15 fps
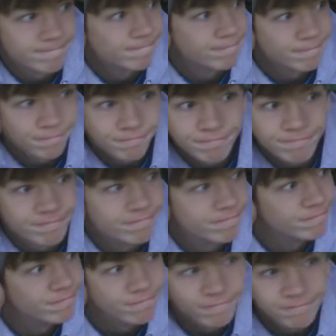okay,
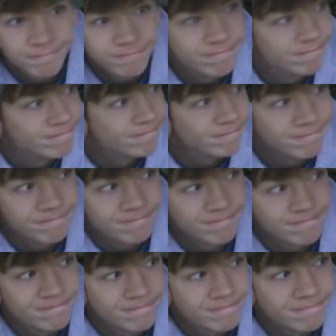I'm gonna
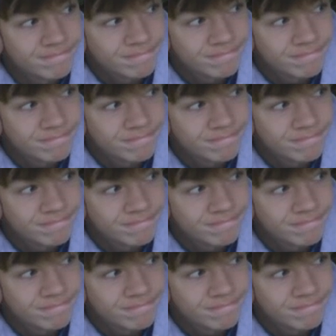pull off the